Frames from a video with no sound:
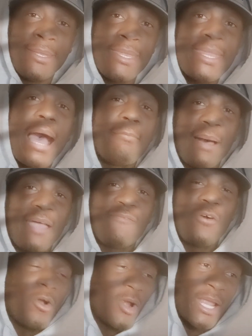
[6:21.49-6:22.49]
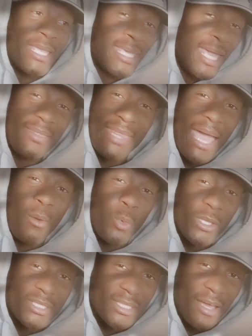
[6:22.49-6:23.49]
Not by far. Get that
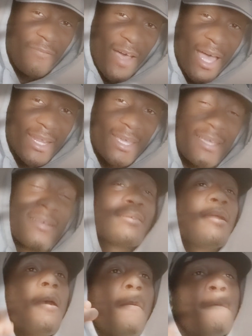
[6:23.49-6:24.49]
weak stuff out of here.